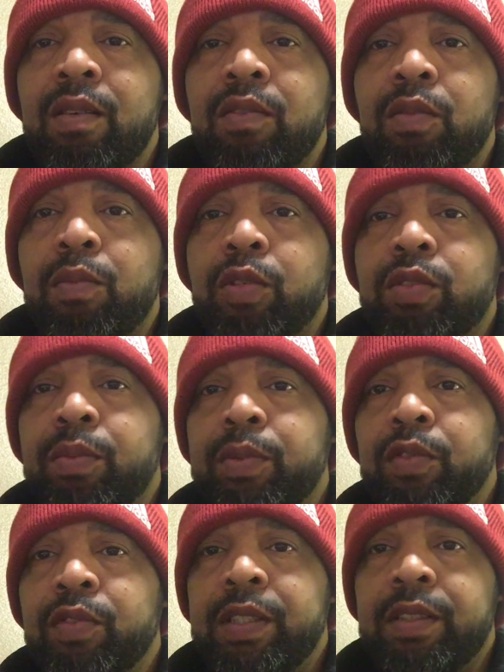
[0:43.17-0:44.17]
for
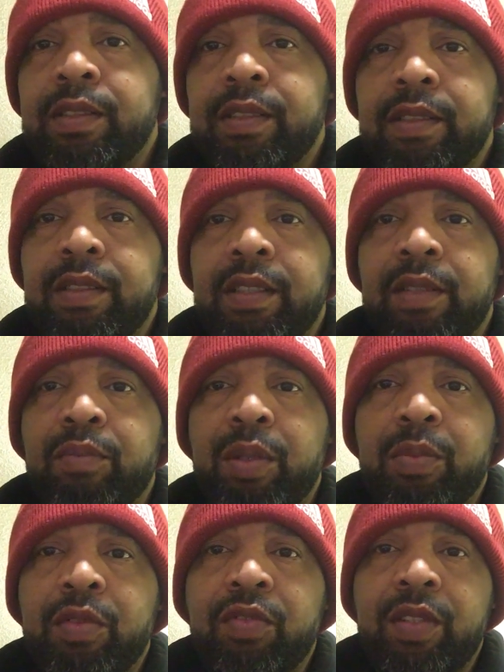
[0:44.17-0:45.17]
multiple reasons. Some
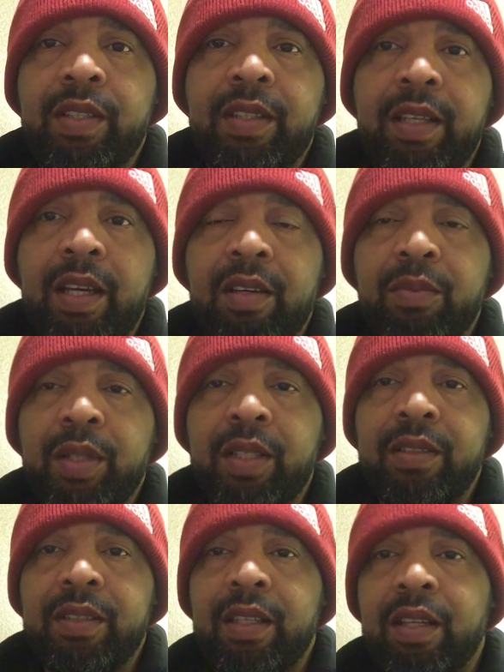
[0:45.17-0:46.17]
people feeling down
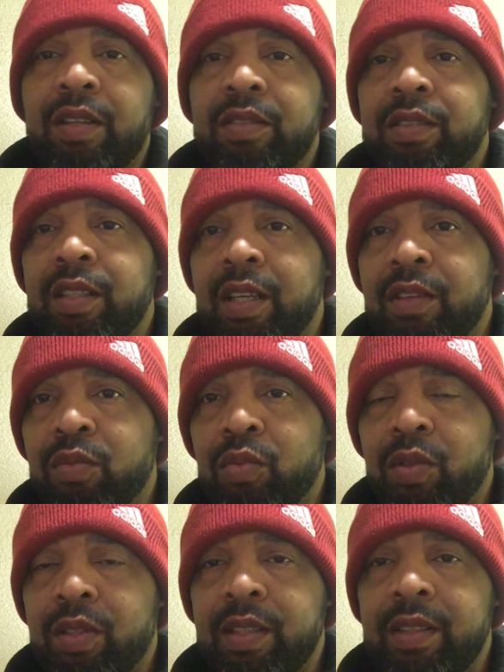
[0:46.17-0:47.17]
because they lost loved
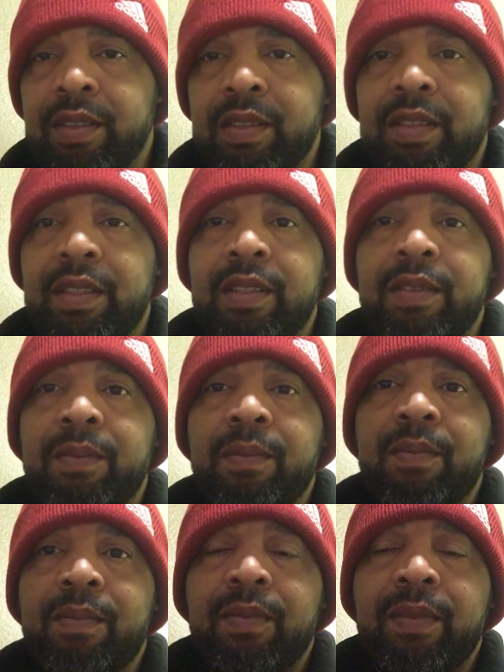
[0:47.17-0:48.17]
ones and
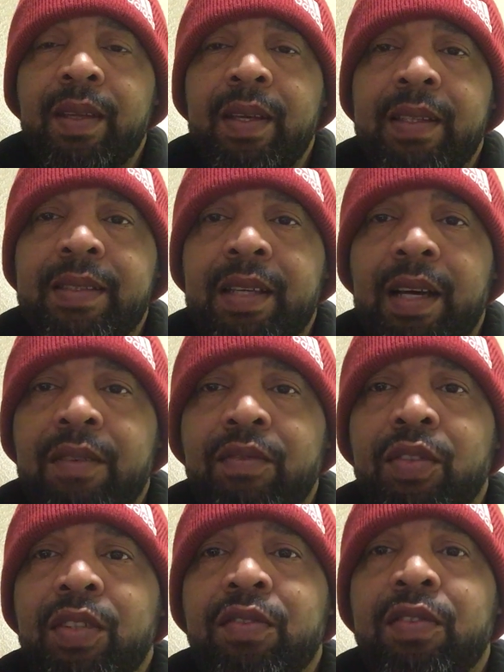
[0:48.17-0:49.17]
it's time
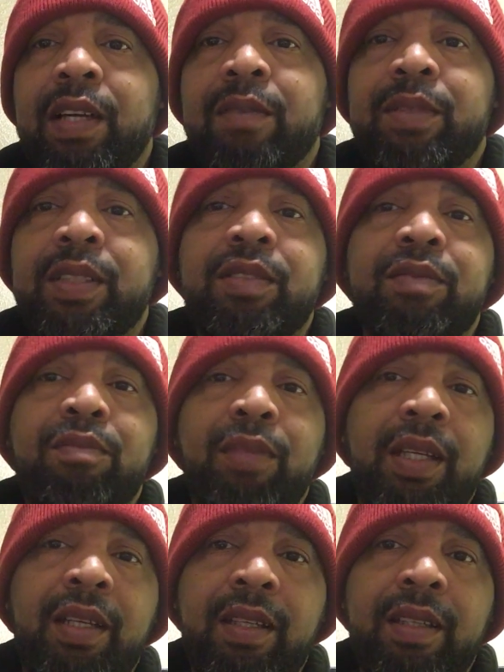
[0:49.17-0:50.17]
for the family to
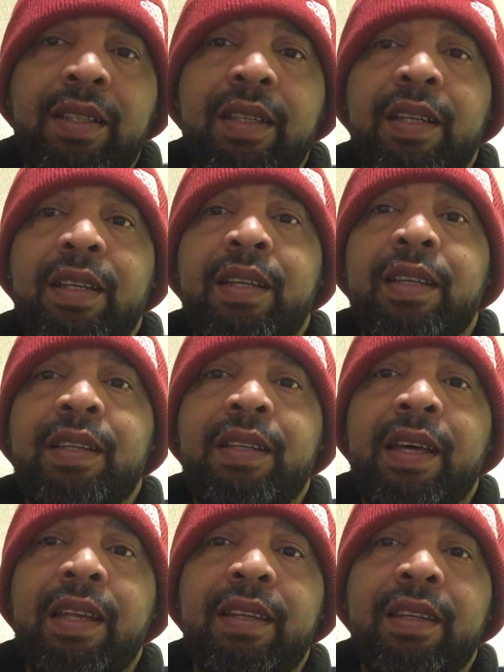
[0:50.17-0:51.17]
meet and
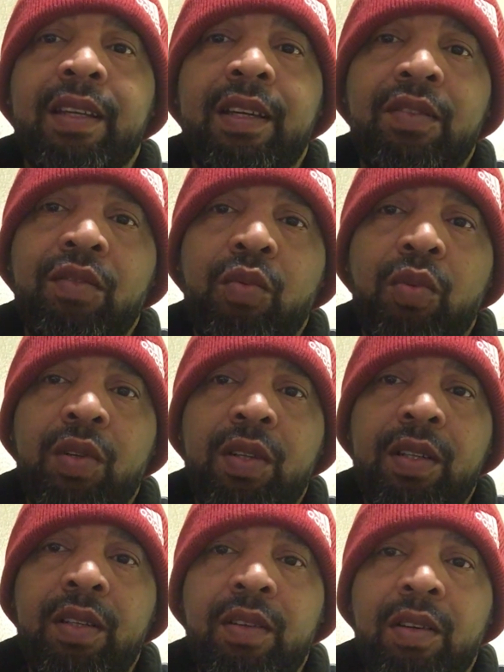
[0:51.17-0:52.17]
that loved
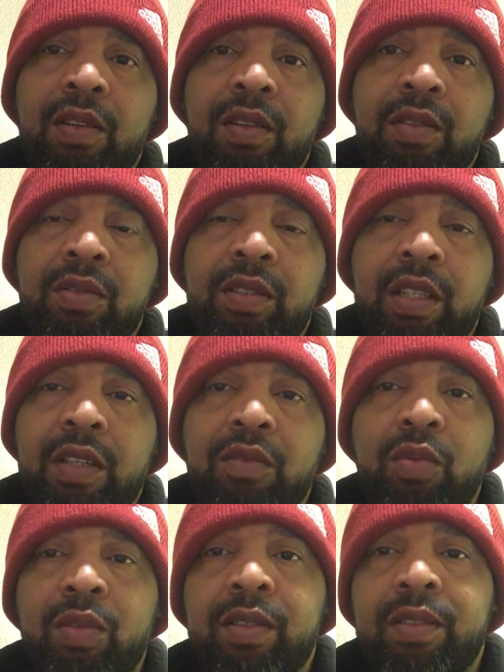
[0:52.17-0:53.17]
one or those loved
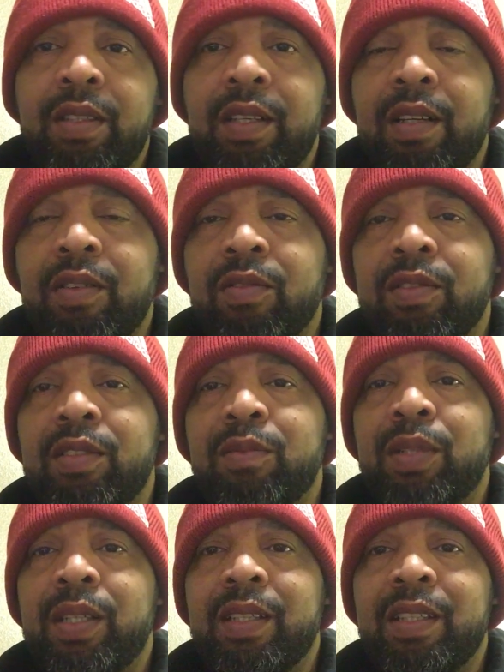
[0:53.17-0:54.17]
ones are not going to
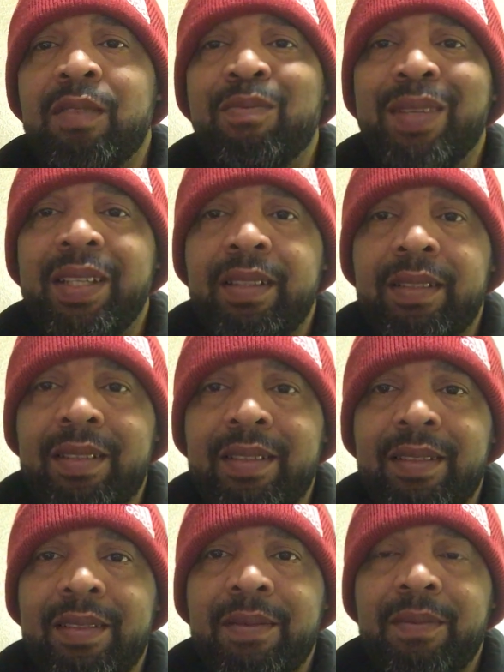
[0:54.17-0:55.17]
be in the
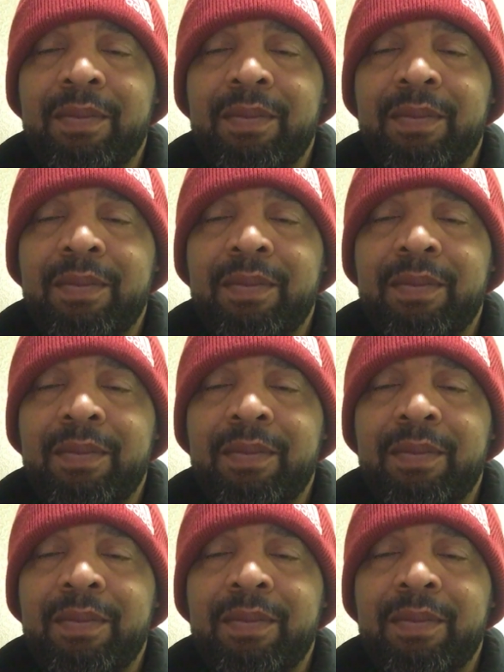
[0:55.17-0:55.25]
midst.